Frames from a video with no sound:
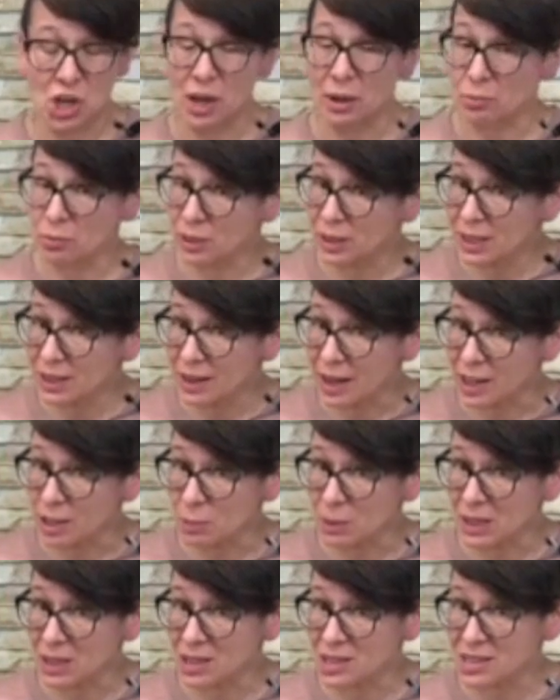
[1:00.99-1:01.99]
I really like
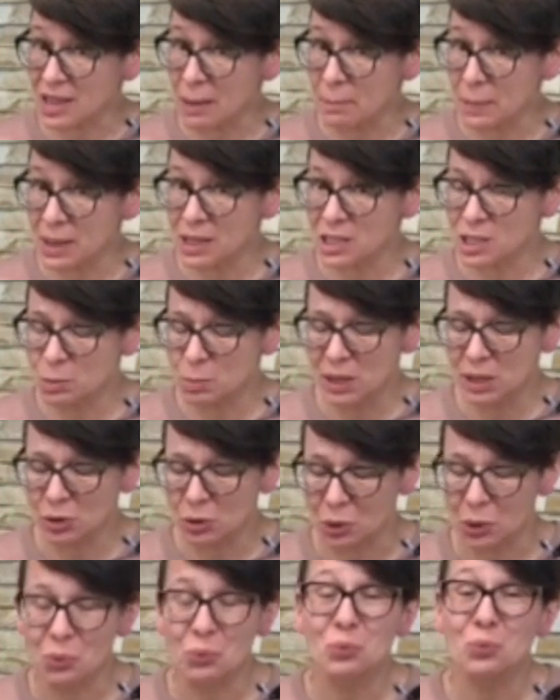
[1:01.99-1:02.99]
because that makes me
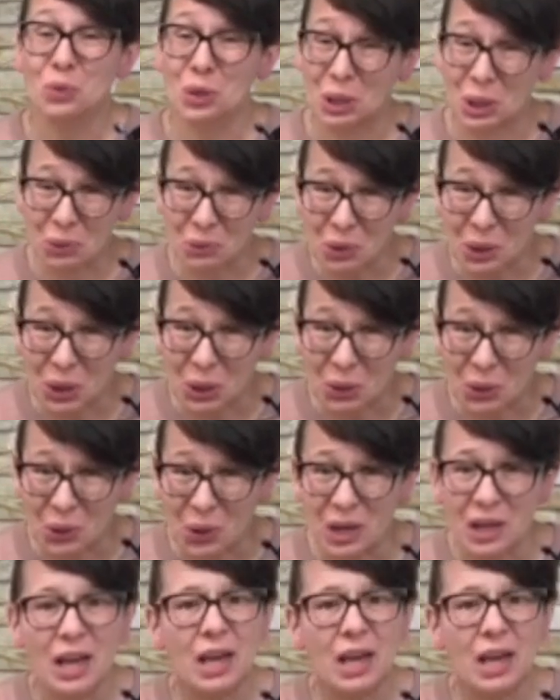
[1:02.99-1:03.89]
look really, really good.